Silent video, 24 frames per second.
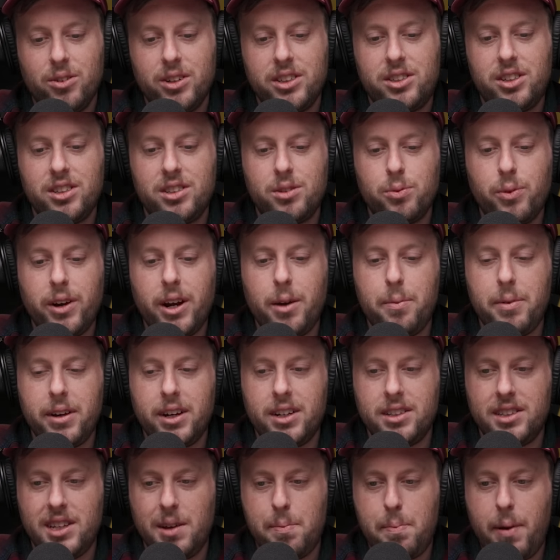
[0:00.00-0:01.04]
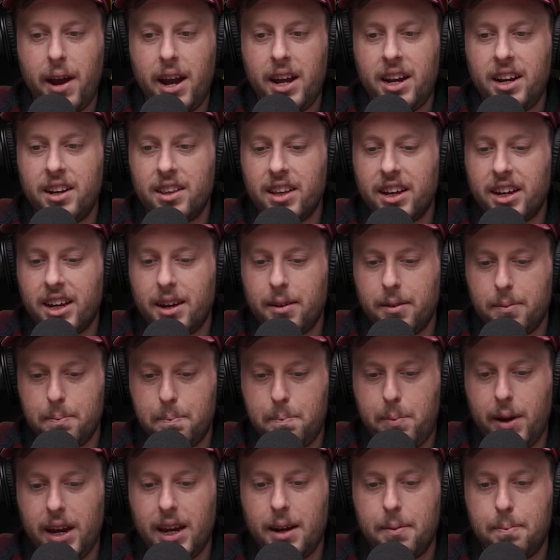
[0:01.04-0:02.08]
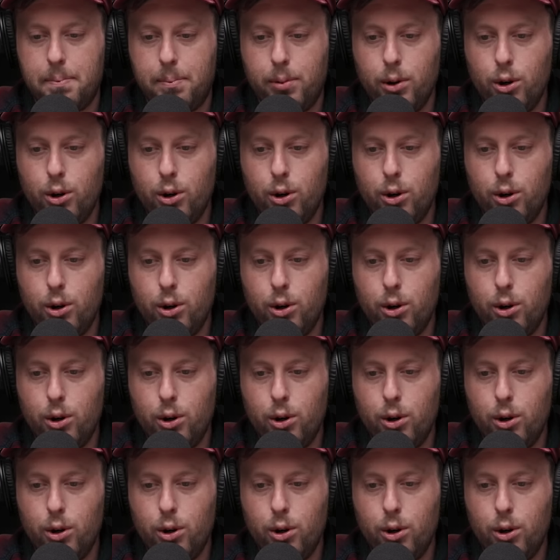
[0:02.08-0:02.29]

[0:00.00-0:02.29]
Which is weird because he painted like a big